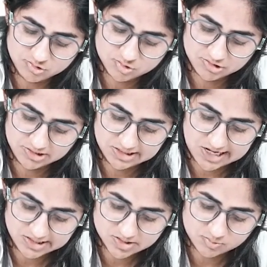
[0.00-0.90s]
to the
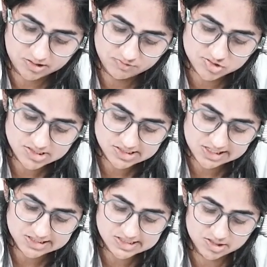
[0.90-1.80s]
next one, which is
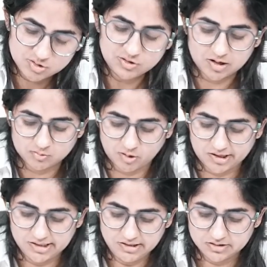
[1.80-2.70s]
insecure
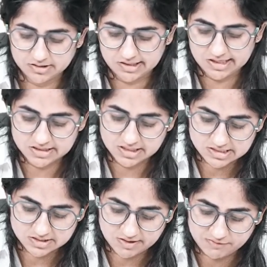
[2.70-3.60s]
avoidant. In
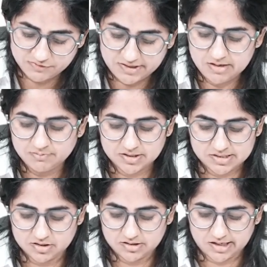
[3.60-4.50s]
this,
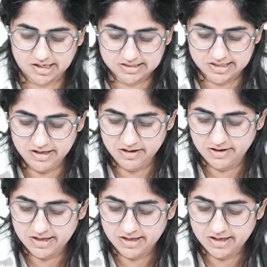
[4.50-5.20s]
15% are there.